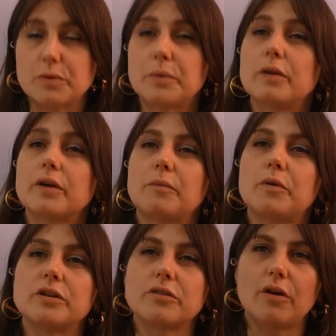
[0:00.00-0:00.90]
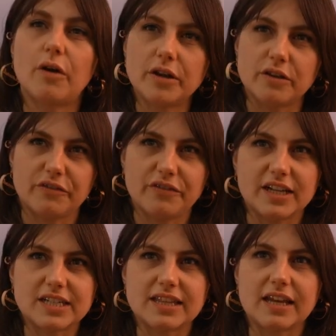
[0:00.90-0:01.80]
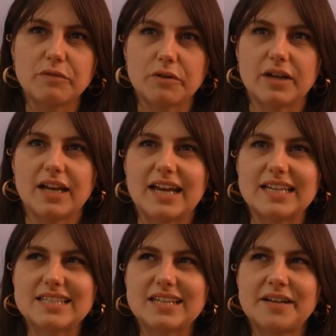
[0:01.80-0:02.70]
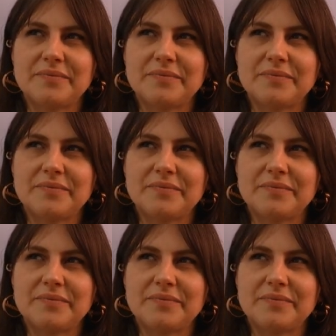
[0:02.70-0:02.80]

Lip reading: so we were looking more into the audio field, and then we realized